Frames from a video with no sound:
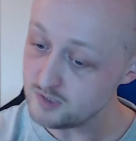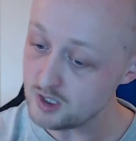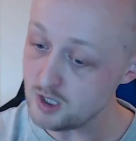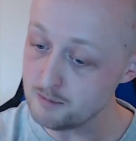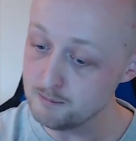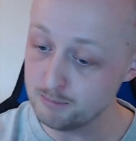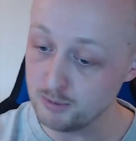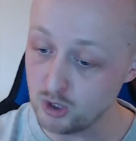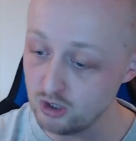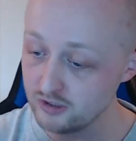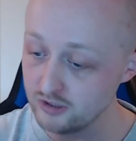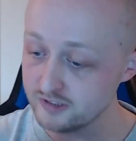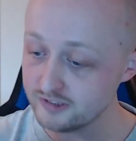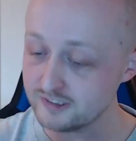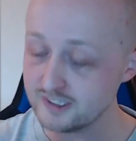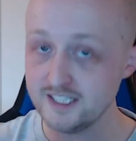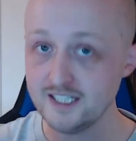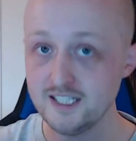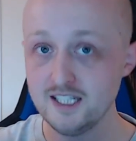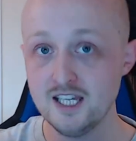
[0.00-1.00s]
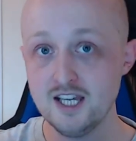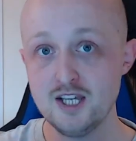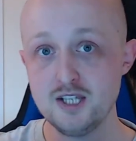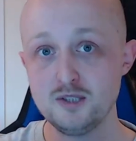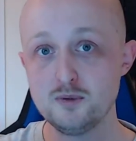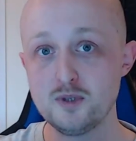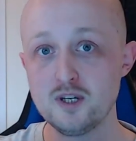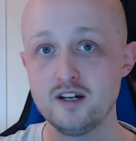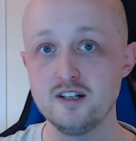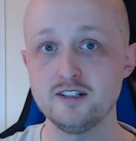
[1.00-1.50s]
But honestly, you
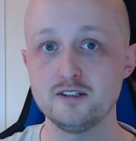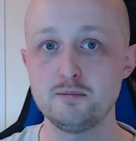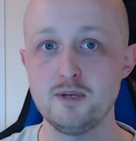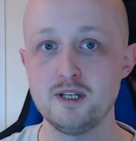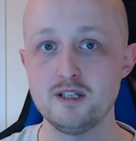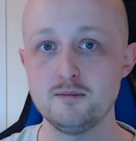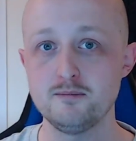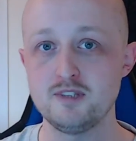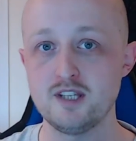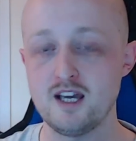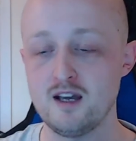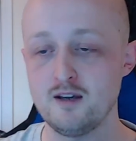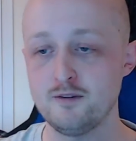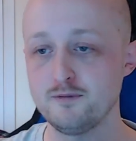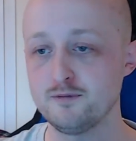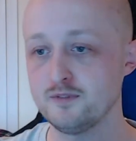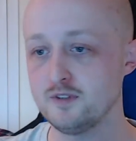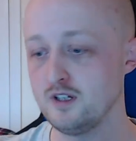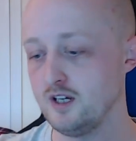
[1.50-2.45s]
can't expect them to have